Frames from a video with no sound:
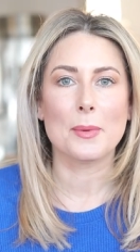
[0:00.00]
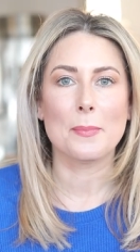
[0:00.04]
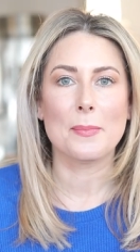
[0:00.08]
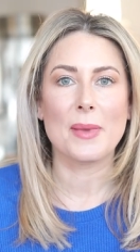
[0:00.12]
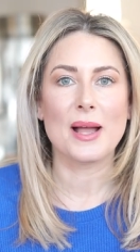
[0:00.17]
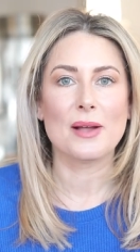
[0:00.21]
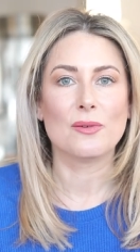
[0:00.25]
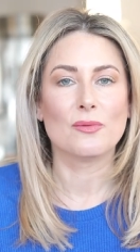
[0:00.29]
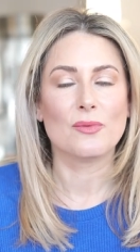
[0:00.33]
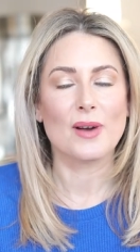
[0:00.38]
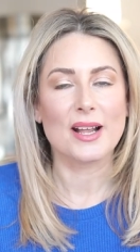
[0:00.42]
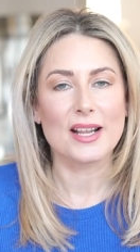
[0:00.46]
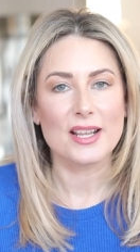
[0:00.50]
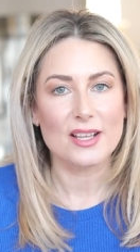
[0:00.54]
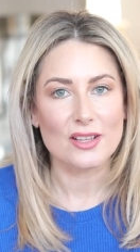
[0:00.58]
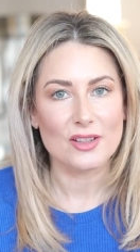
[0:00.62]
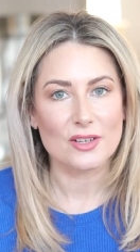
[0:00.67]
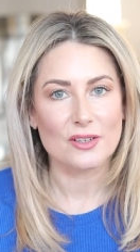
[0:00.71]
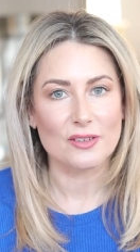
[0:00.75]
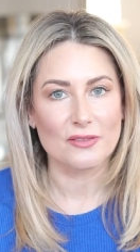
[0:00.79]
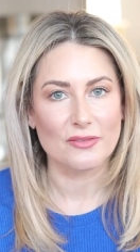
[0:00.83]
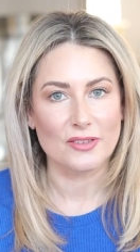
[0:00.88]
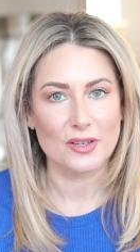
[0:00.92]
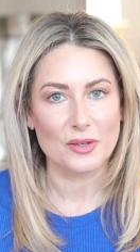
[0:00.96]
my
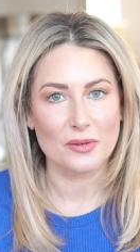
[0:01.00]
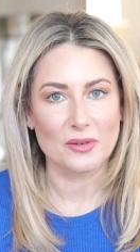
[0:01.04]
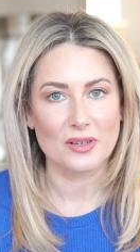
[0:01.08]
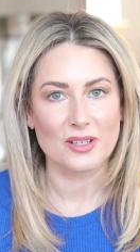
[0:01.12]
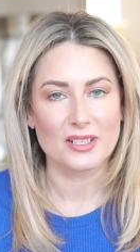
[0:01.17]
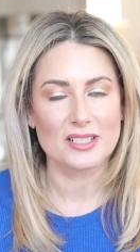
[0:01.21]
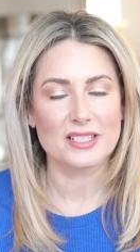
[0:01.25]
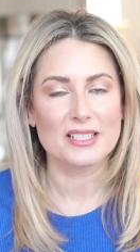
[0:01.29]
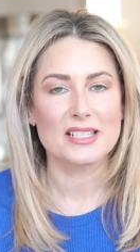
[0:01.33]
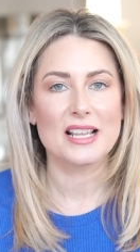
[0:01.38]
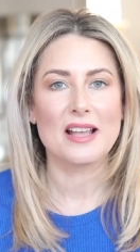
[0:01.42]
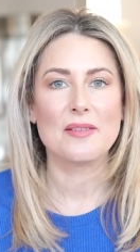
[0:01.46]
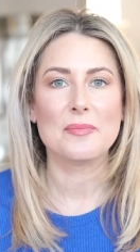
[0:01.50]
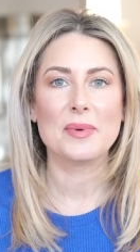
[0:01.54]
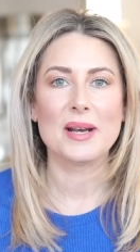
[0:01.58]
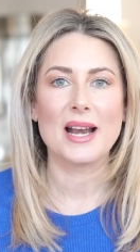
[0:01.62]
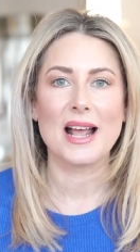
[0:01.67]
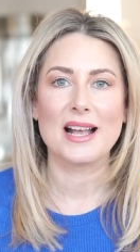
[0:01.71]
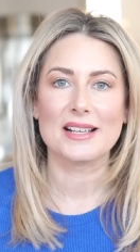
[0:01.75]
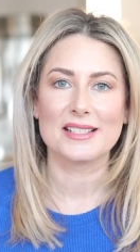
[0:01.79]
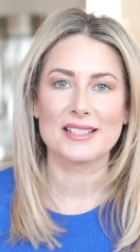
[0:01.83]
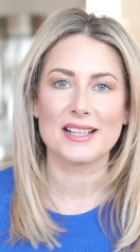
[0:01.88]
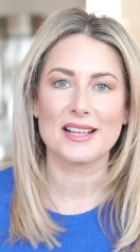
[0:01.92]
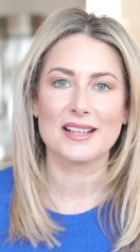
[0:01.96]
regular viewers have been
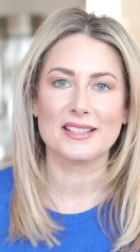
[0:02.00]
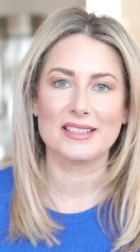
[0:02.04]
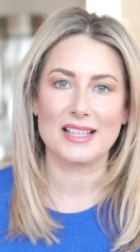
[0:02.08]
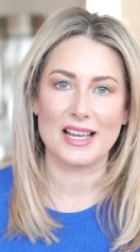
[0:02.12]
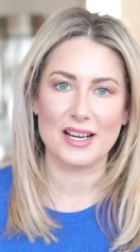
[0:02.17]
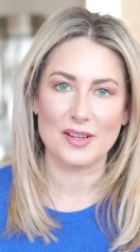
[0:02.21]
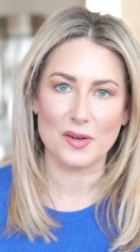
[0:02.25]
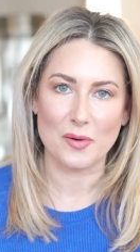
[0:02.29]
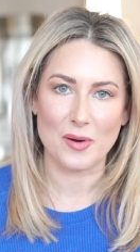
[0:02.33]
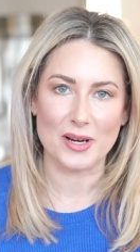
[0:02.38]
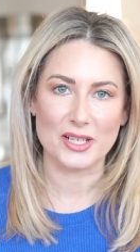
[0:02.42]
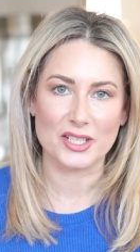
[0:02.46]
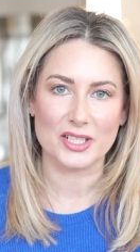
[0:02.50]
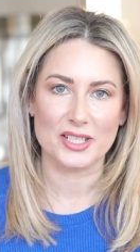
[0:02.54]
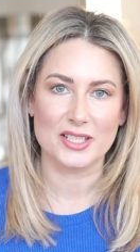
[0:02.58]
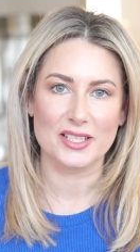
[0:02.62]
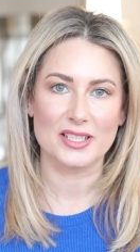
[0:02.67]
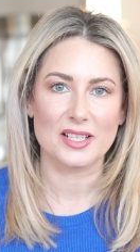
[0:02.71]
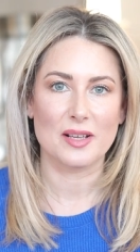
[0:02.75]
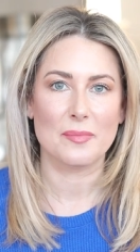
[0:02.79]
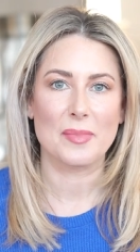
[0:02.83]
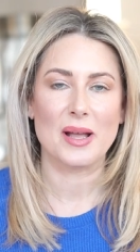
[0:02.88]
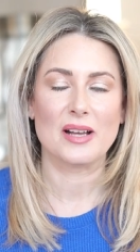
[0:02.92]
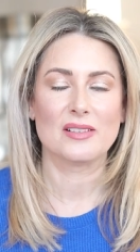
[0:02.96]
asking a lot of
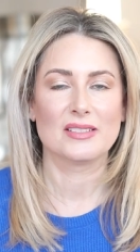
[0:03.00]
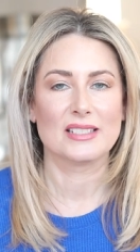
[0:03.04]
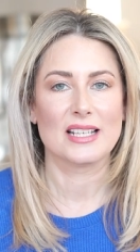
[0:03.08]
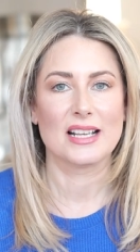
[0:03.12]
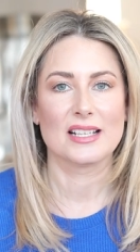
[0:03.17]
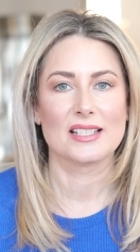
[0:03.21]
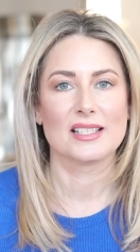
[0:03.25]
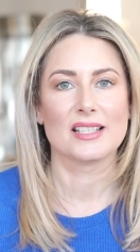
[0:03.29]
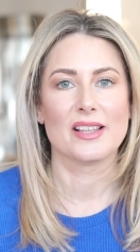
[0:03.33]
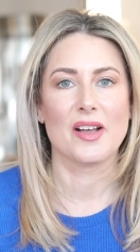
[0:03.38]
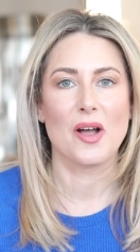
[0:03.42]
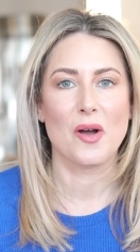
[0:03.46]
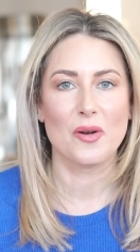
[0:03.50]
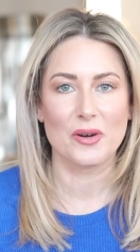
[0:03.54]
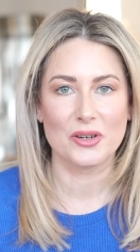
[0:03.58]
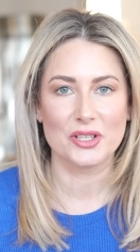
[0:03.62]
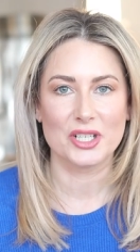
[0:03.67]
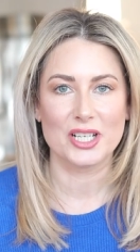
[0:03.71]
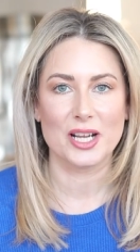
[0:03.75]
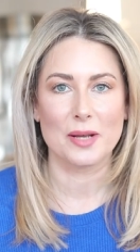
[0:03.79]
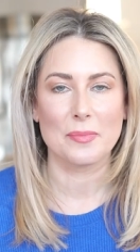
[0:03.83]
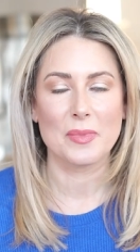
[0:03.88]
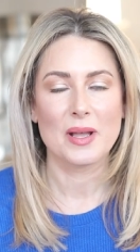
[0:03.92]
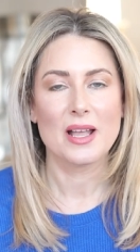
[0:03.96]
questions about Tesla
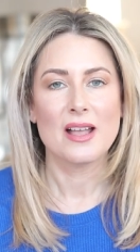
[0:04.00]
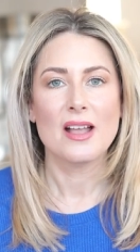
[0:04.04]
ownership.